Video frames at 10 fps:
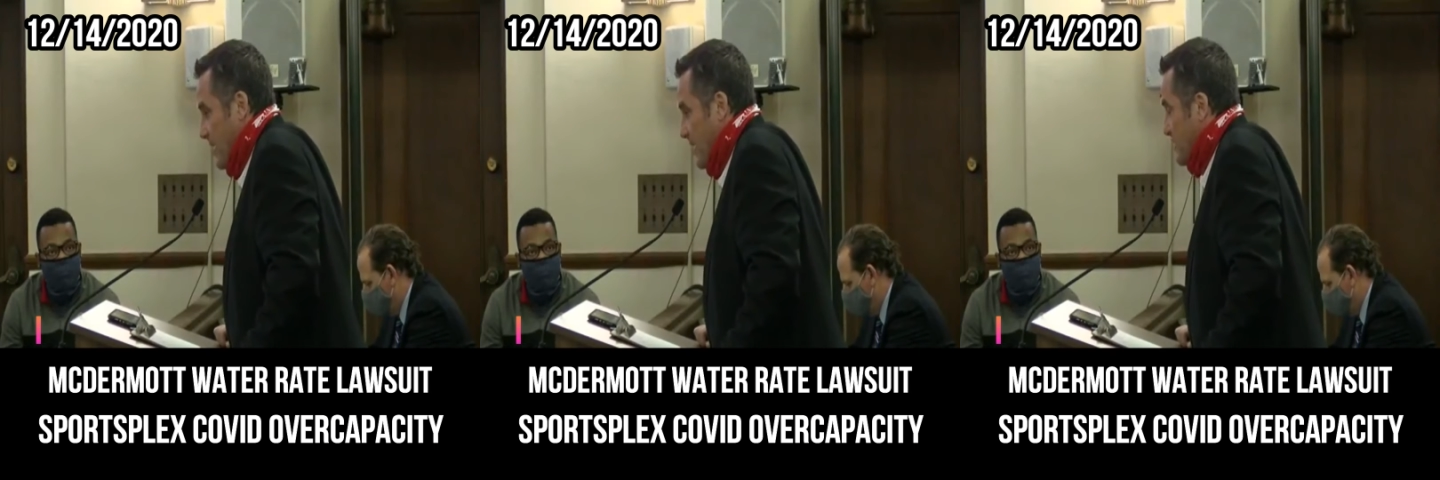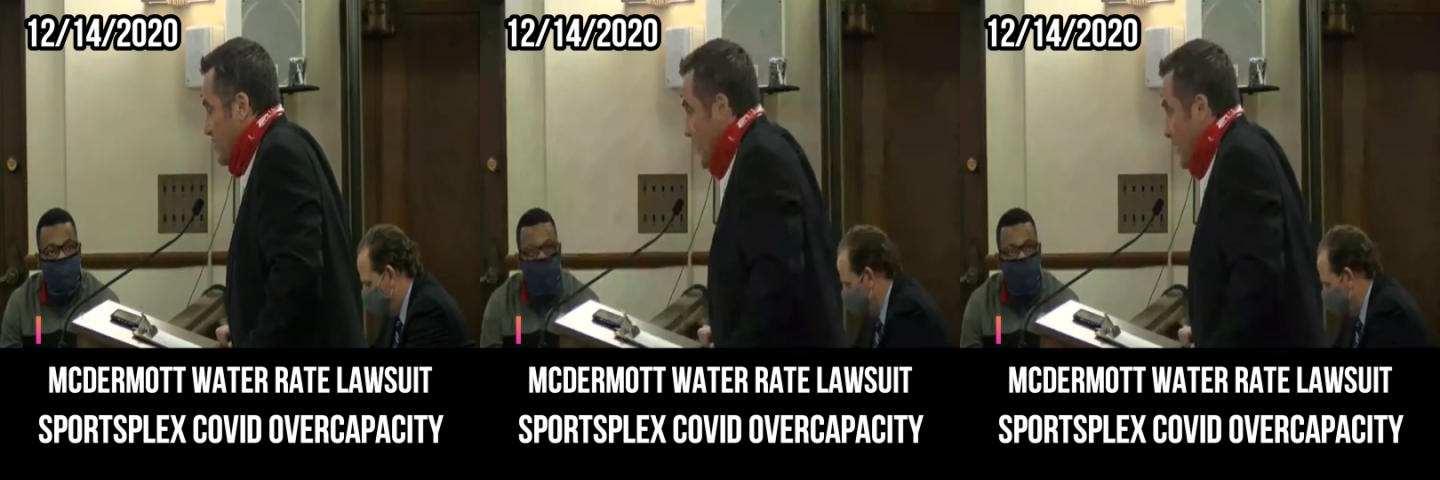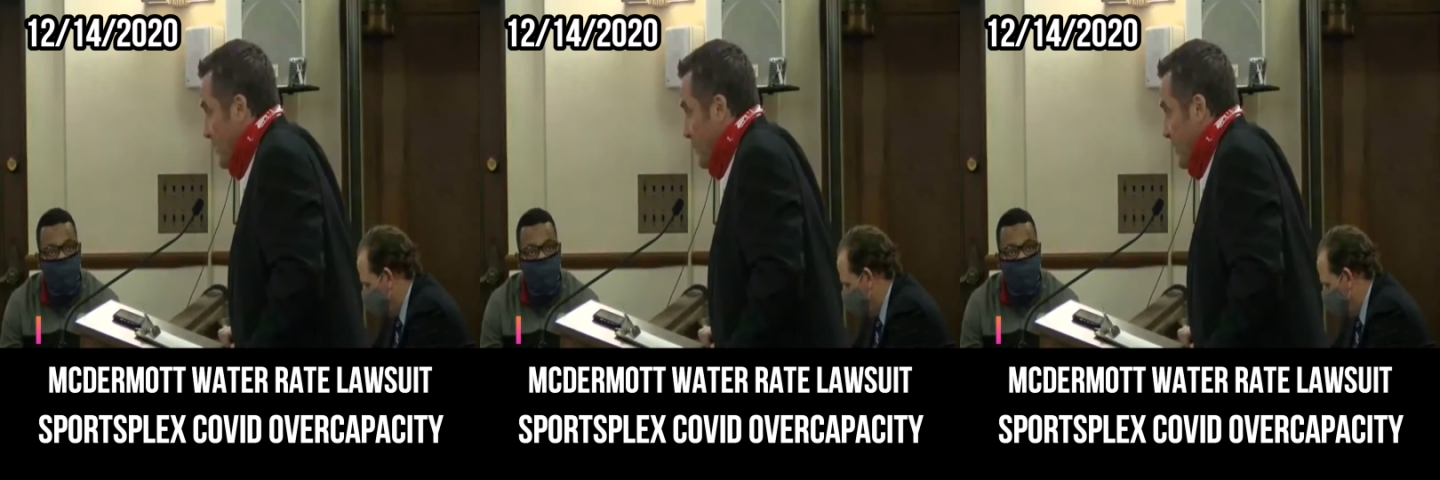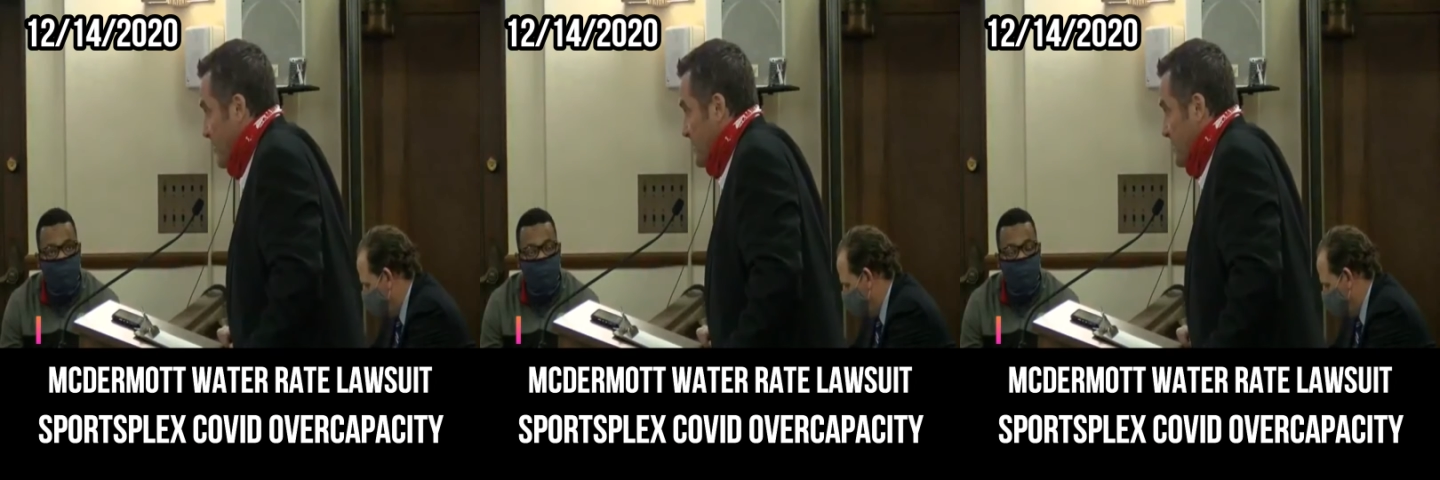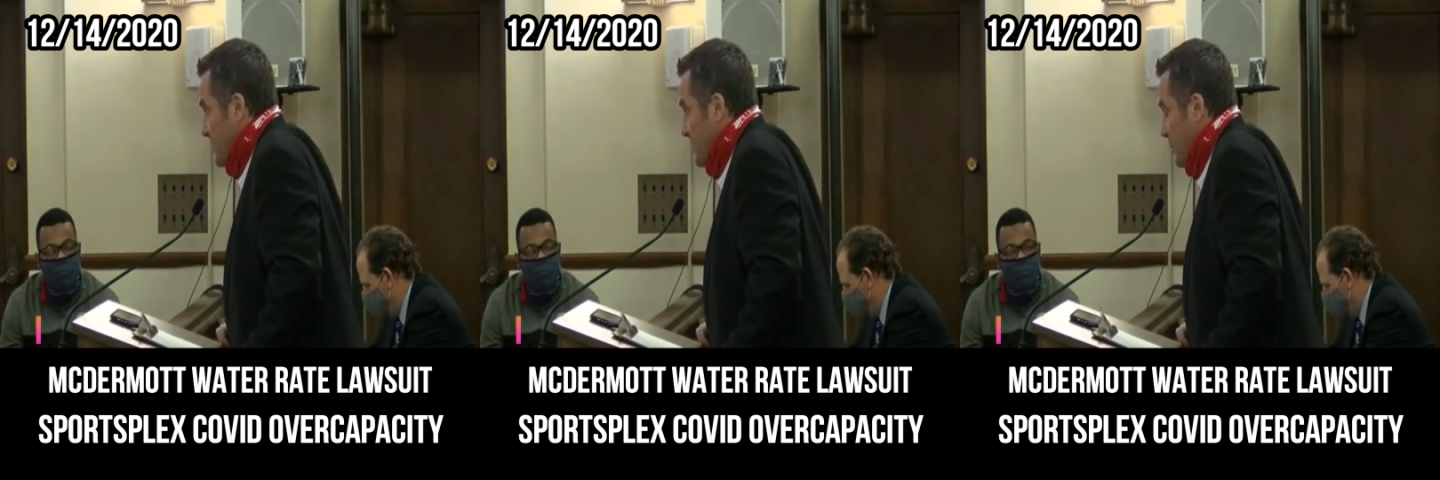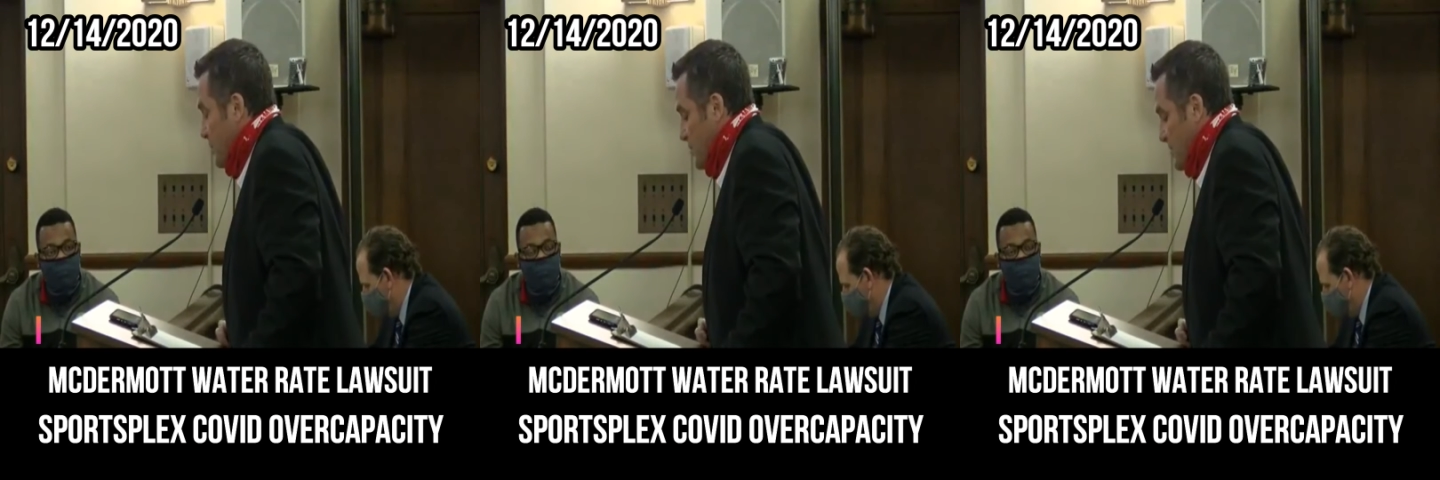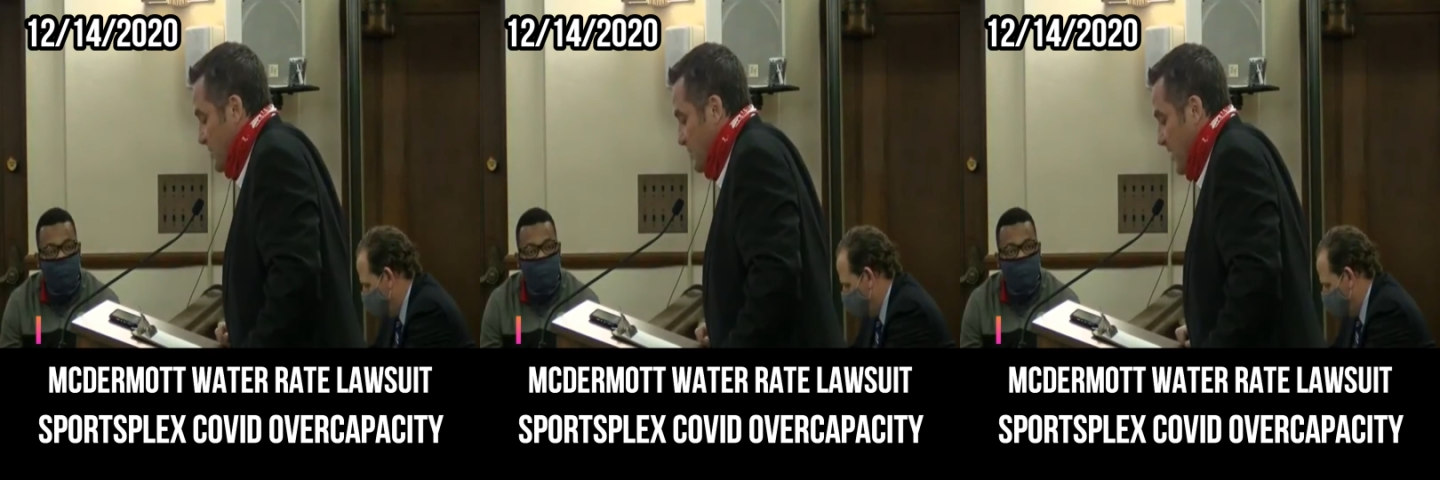against the rate increase which
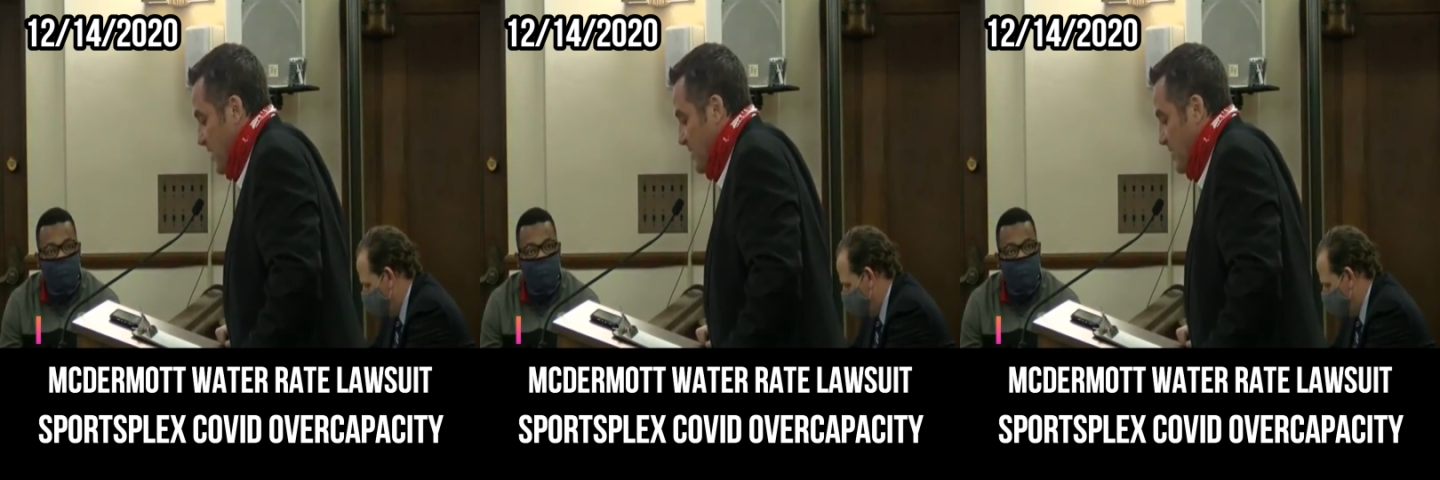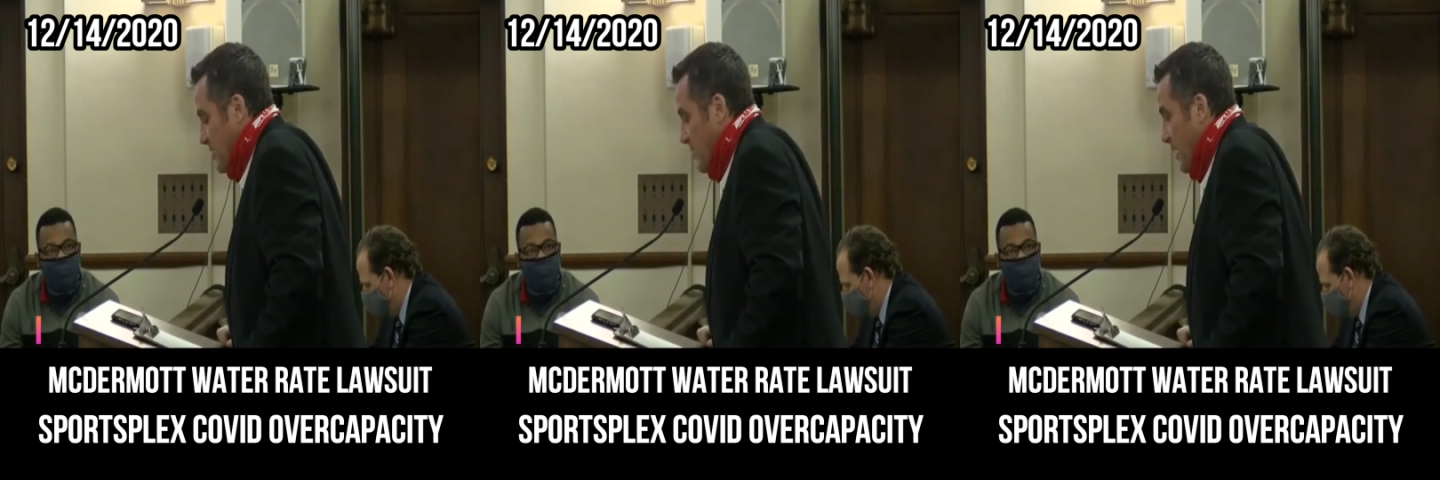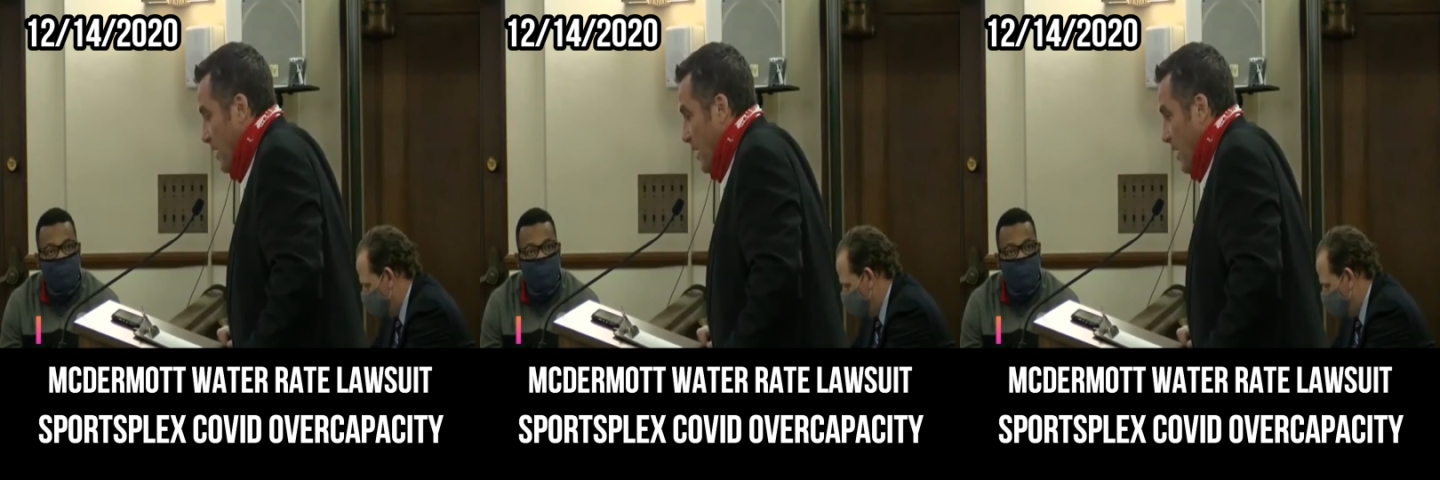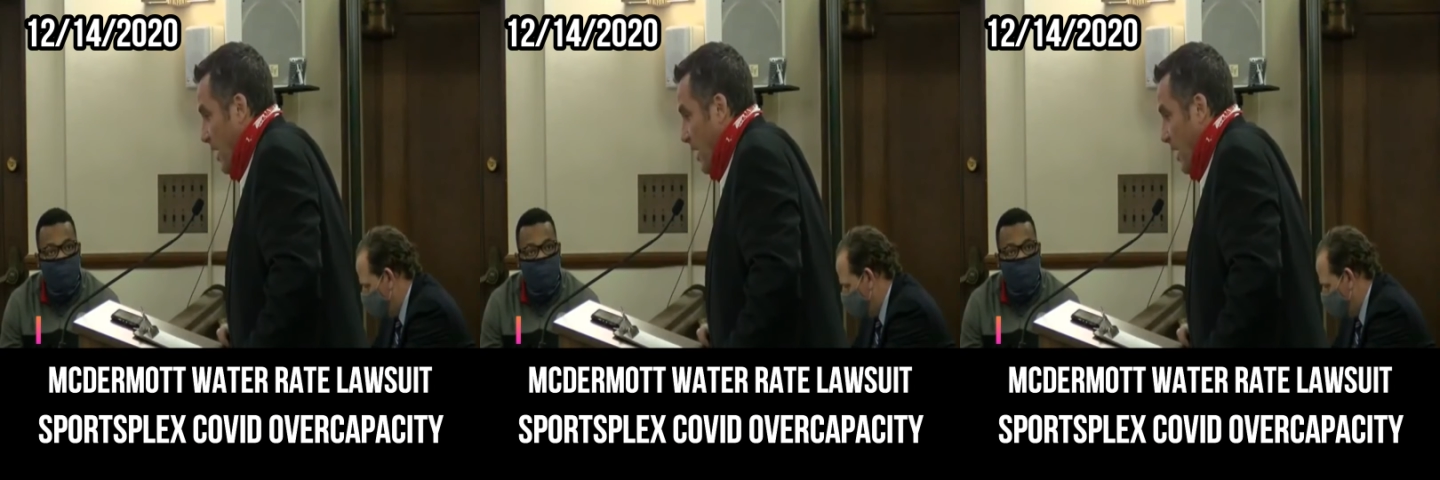was expected.